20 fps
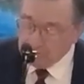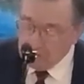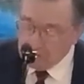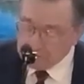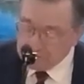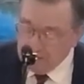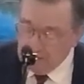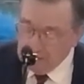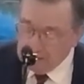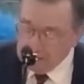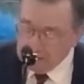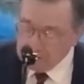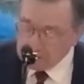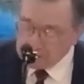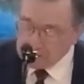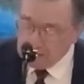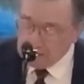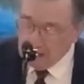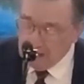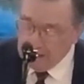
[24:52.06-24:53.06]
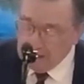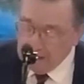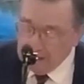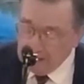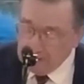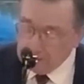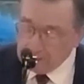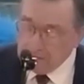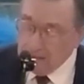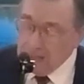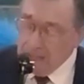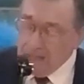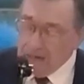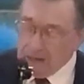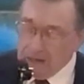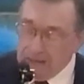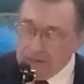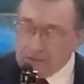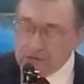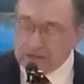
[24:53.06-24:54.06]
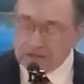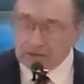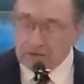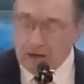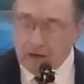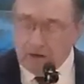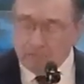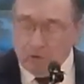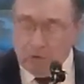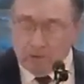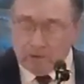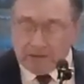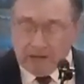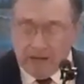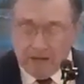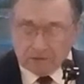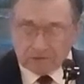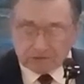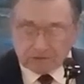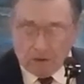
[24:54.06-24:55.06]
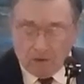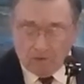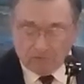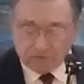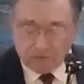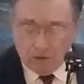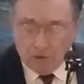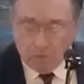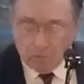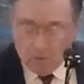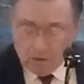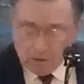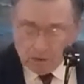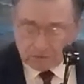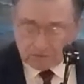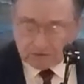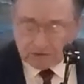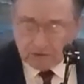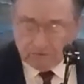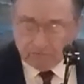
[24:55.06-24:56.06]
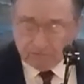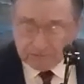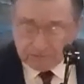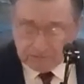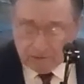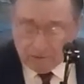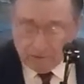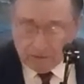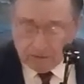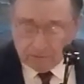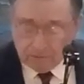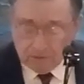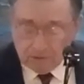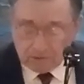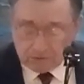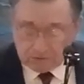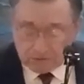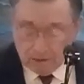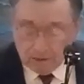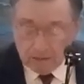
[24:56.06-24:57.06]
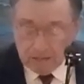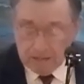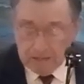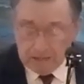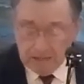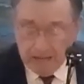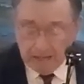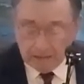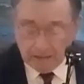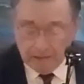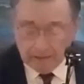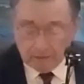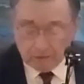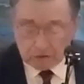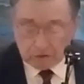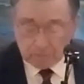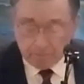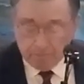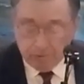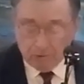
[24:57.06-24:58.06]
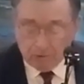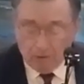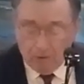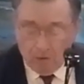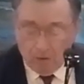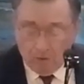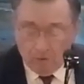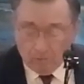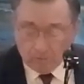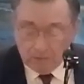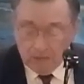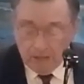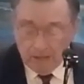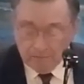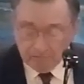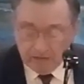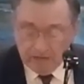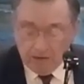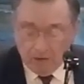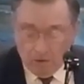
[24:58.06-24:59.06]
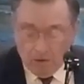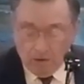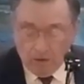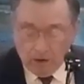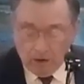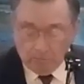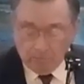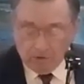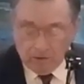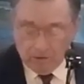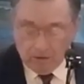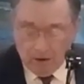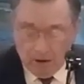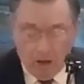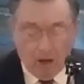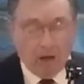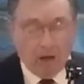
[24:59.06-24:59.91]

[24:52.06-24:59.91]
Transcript: the day is at hand. Let us therefore cast off the works of darkness, and let us put on the armor